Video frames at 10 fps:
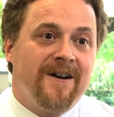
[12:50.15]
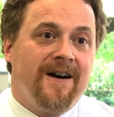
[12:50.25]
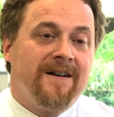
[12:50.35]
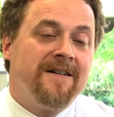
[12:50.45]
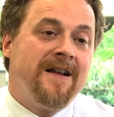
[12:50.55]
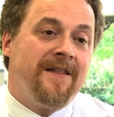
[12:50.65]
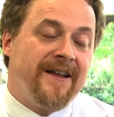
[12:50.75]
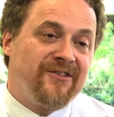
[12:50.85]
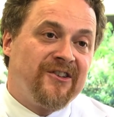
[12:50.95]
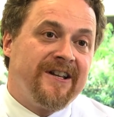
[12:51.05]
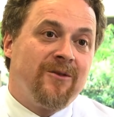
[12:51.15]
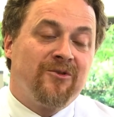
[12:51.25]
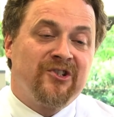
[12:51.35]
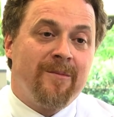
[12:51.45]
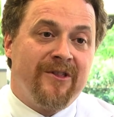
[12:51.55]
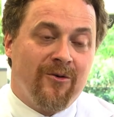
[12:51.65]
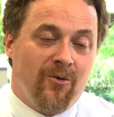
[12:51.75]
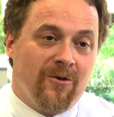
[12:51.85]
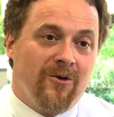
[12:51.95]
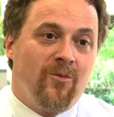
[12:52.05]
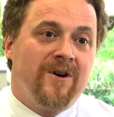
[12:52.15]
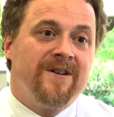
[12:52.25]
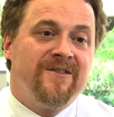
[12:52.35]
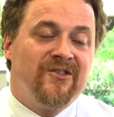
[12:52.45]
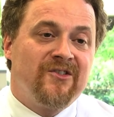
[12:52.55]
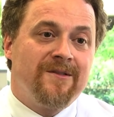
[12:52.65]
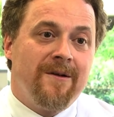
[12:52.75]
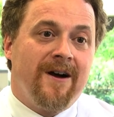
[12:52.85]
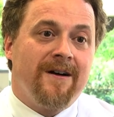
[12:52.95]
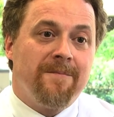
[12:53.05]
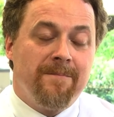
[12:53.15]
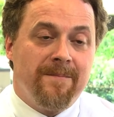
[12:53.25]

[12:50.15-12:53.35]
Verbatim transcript: Uh, that's again where some of the oral ones, uh,